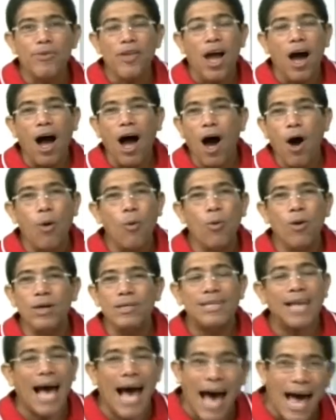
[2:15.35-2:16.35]
How was
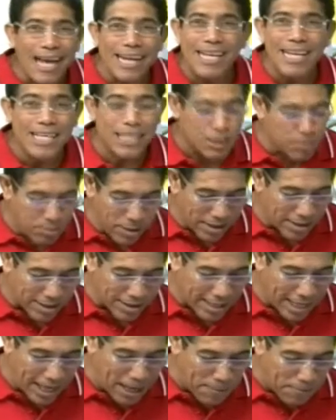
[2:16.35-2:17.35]
Ali's
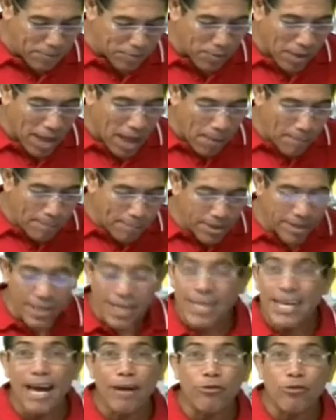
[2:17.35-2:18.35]
birthday?
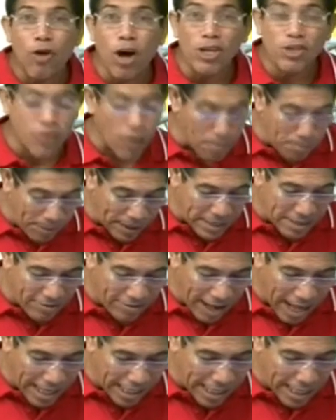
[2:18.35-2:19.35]
Bernadette Ross from Pitty
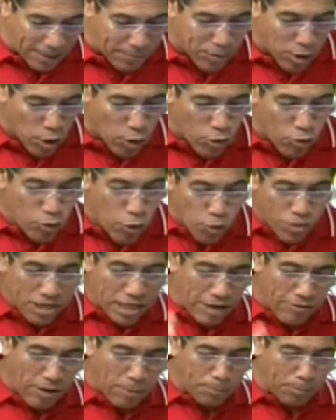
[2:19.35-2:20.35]
Valley. Ruth
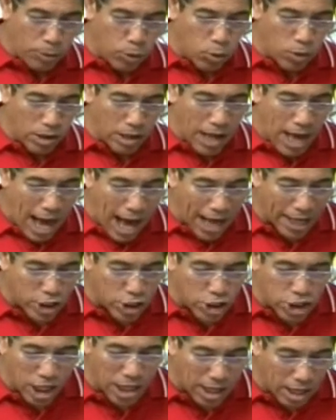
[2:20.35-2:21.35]
Liverpool and
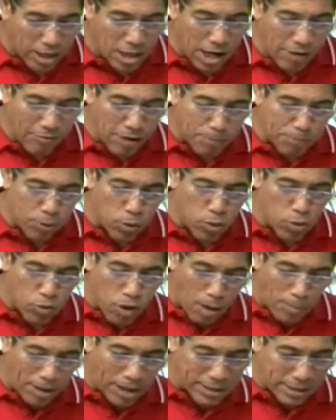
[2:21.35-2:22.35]
Jilla Liverpool
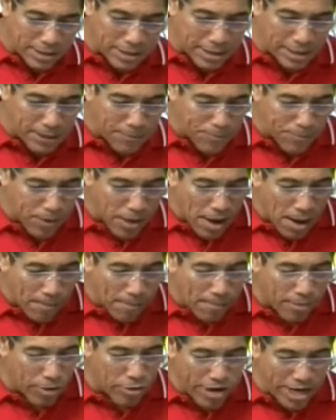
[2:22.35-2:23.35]
Roberts.
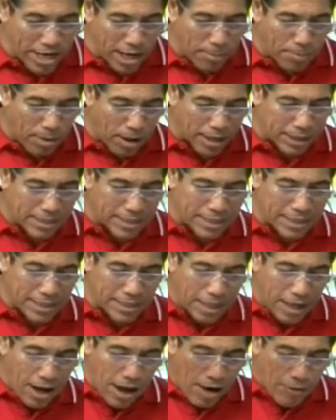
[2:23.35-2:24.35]
Marina Butts
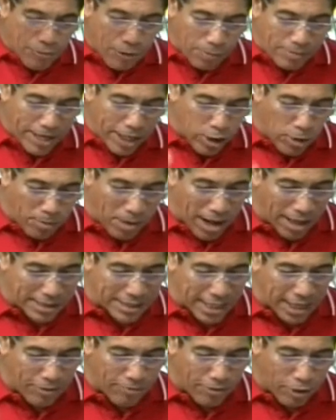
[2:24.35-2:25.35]
from Digo
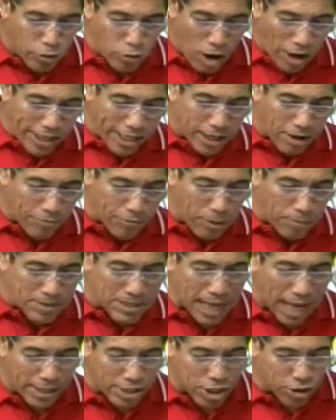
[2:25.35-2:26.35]
Martin, Veronica from
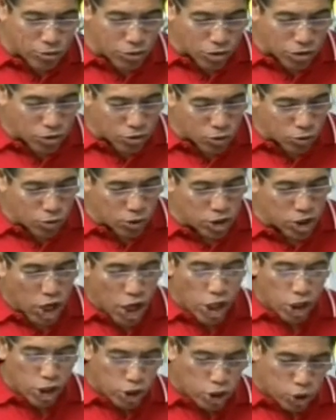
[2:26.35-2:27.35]
Santa Cruz,
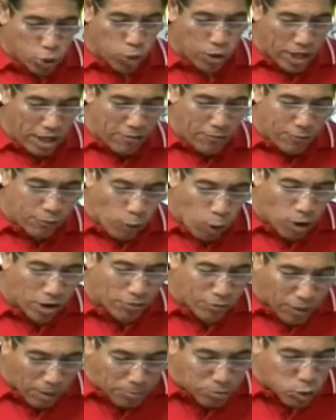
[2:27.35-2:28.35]
Judy Ford
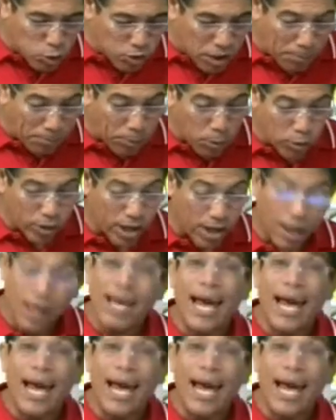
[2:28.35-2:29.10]
from Tunapuna.